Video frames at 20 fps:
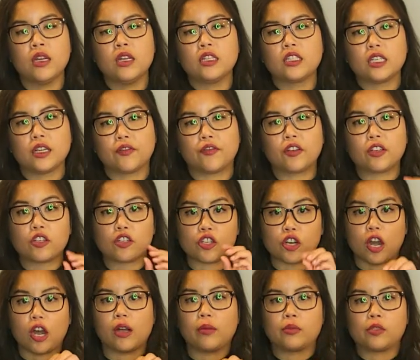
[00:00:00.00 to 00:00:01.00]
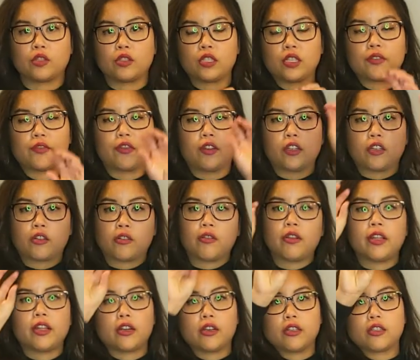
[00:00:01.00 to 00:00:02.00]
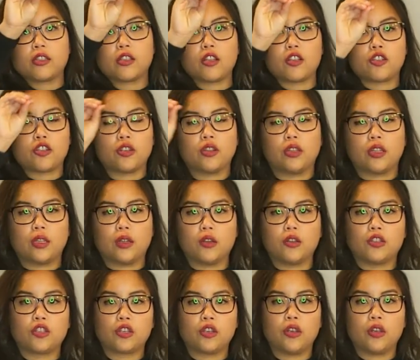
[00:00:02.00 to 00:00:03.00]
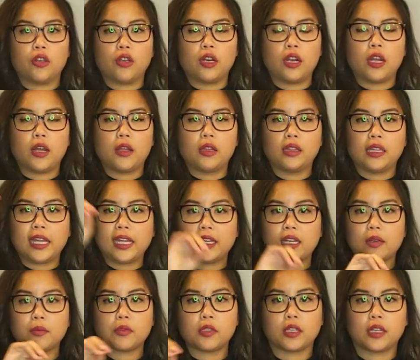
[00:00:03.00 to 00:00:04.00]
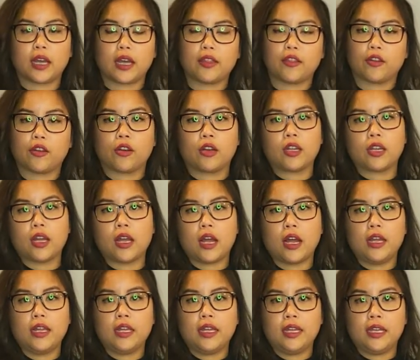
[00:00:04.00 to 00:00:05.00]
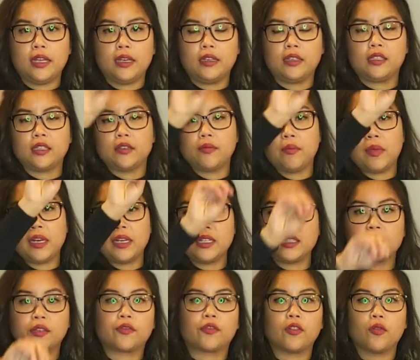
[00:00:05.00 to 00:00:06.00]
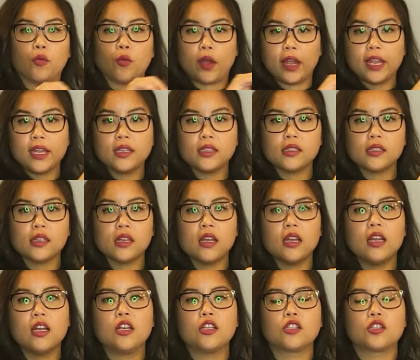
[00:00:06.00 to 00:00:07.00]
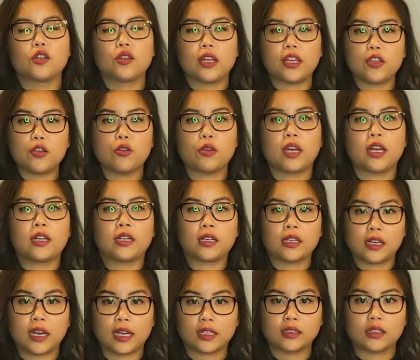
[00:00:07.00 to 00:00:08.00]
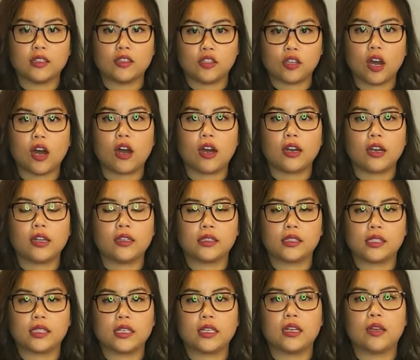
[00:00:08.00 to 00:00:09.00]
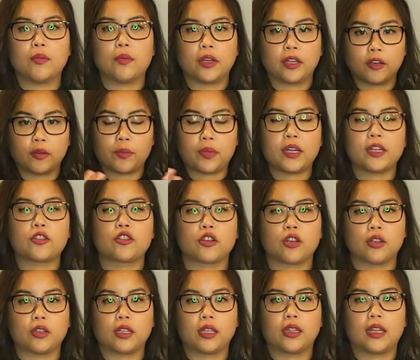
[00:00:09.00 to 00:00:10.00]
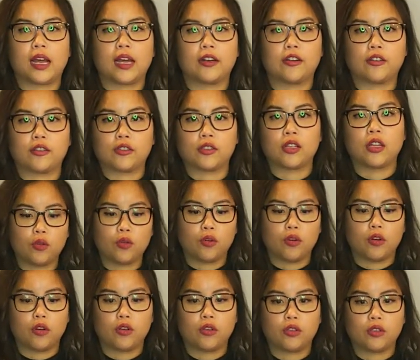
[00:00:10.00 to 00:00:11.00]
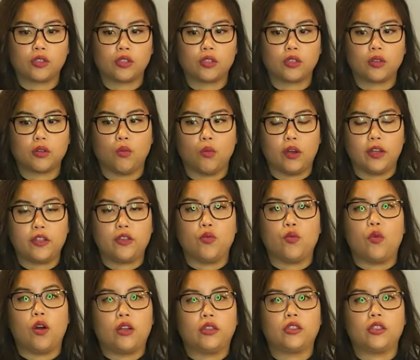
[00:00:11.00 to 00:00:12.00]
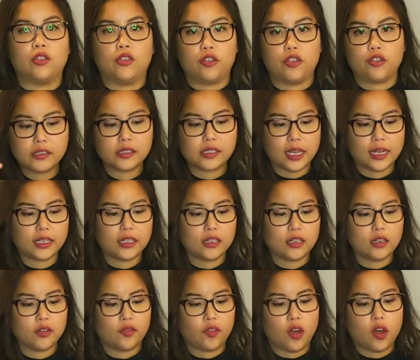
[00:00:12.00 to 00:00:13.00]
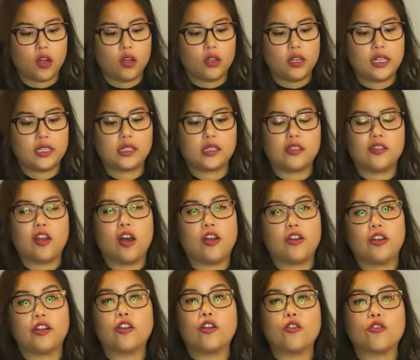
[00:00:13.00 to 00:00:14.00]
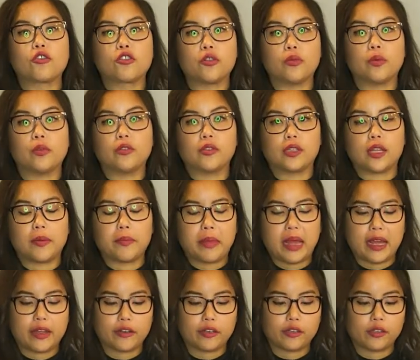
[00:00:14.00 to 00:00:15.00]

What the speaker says: Different jobs or different careers should link up together in many different ways so that you can connect the dot and see a bigger picture that ladders towards what you want to do. Second of all, it's the non-negotiables that matter.